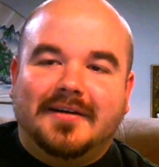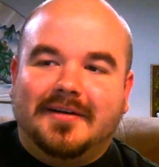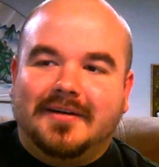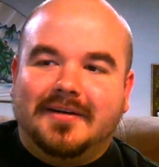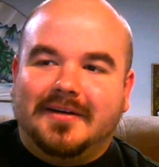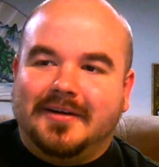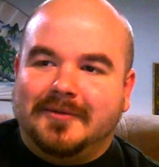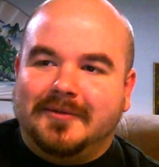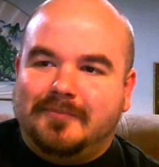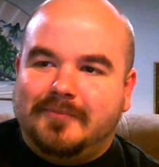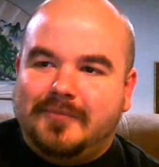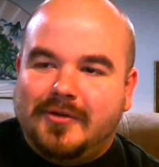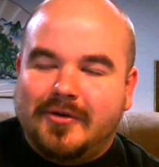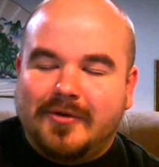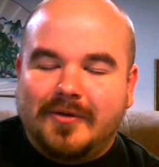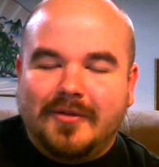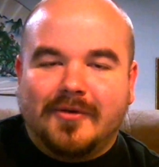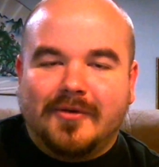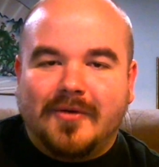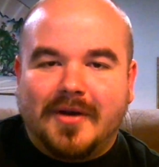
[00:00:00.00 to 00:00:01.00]

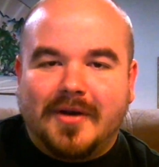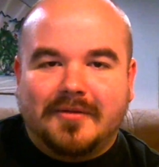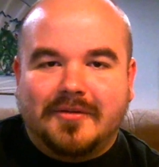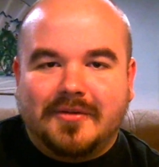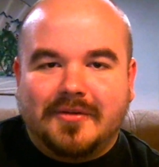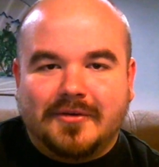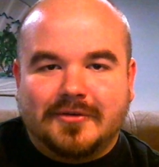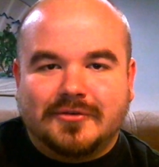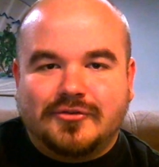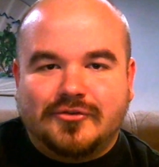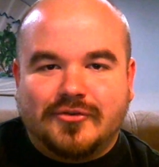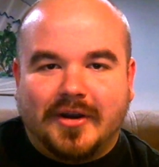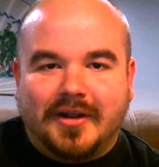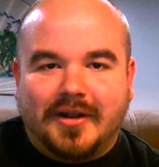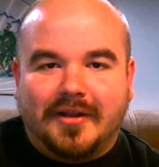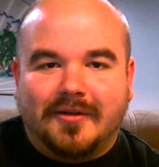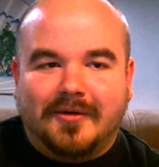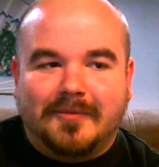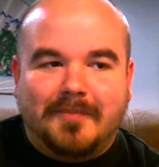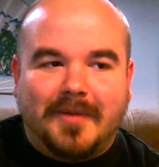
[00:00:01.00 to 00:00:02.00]
during the Ground Zeroes
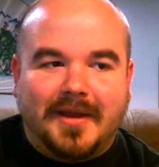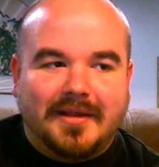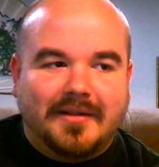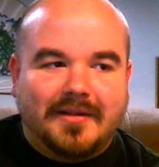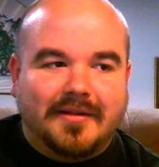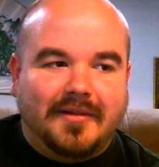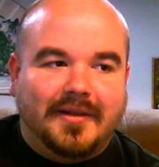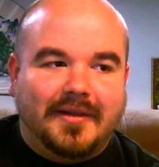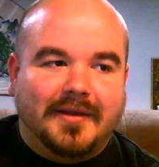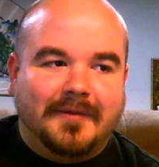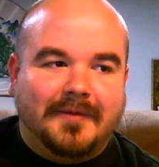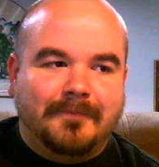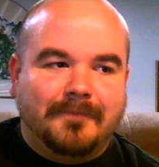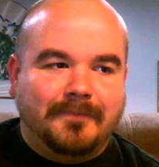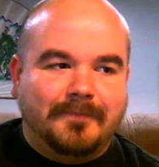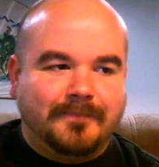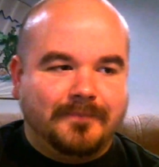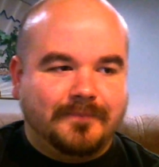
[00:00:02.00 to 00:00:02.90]
trailer, basically,